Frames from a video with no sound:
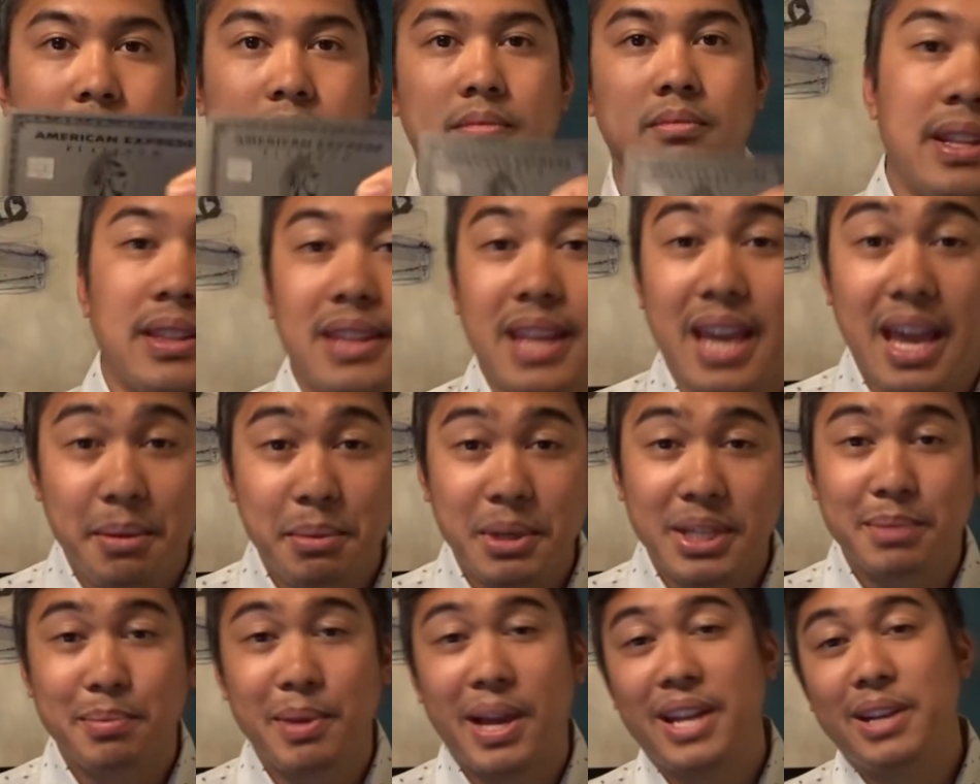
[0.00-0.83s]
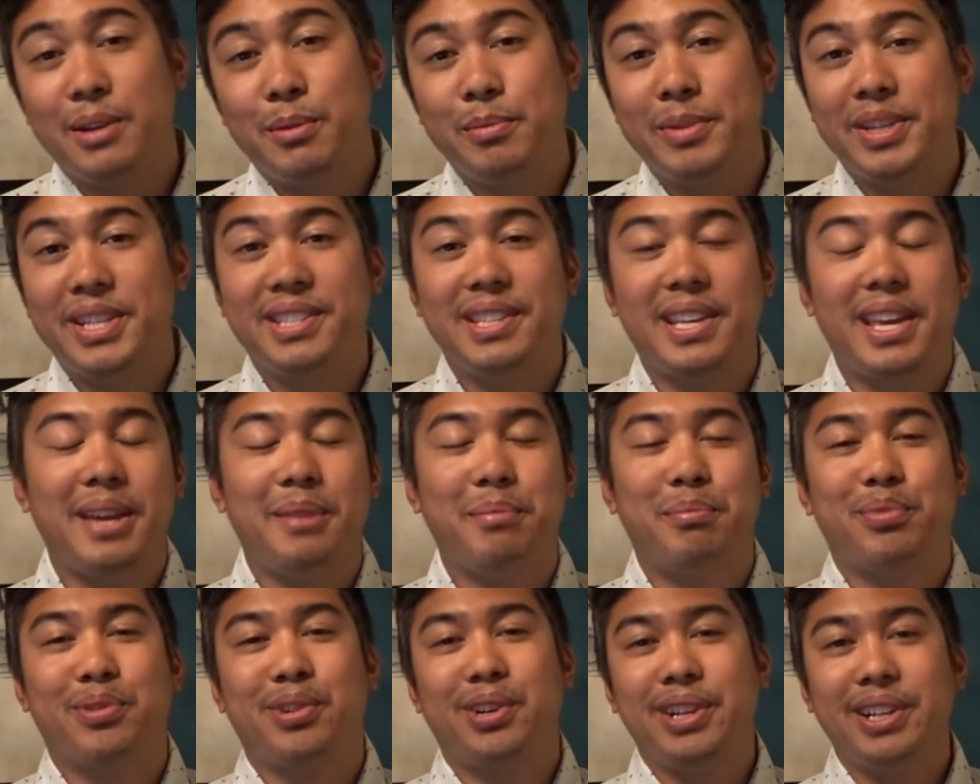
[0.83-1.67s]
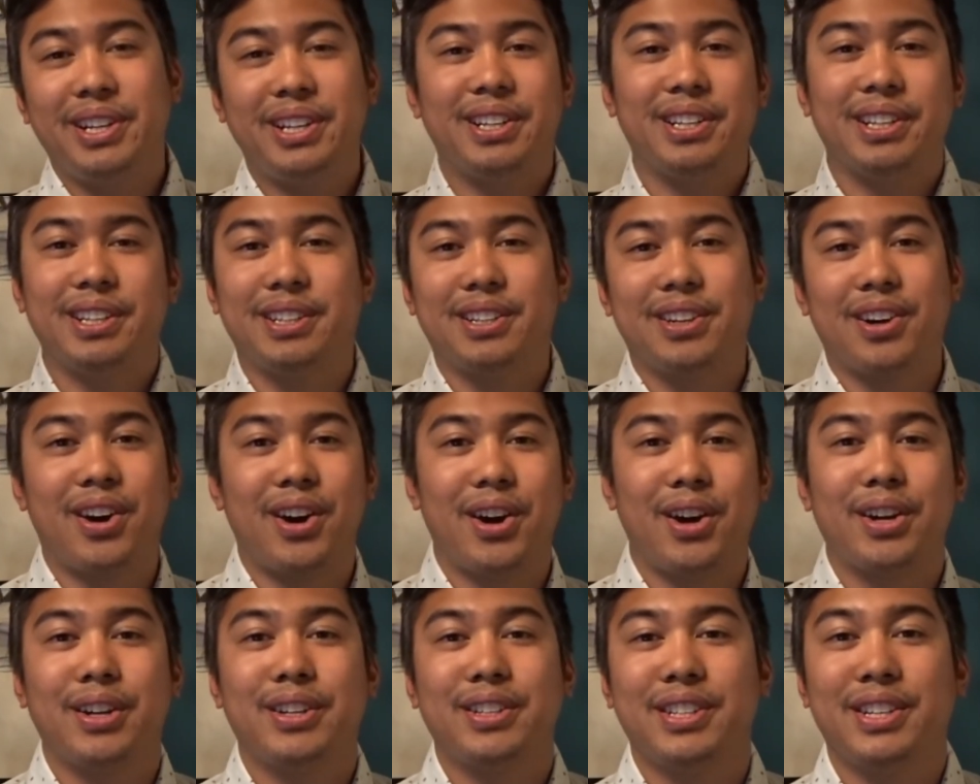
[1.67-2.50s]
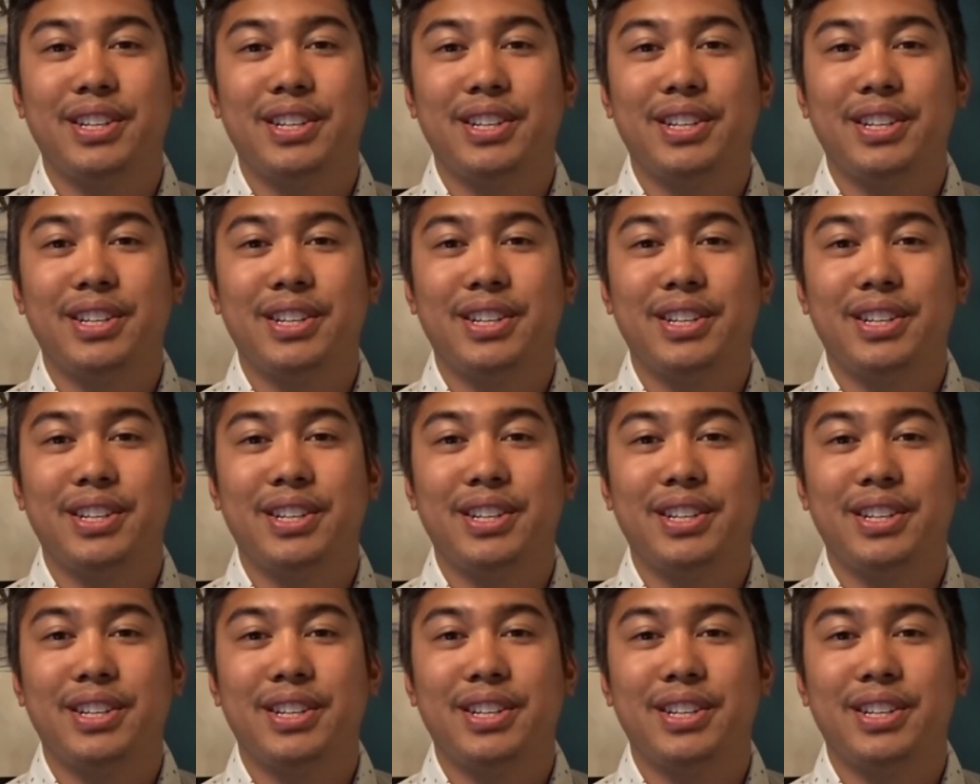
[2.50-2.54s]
The Amex Platinum is a pretty good card to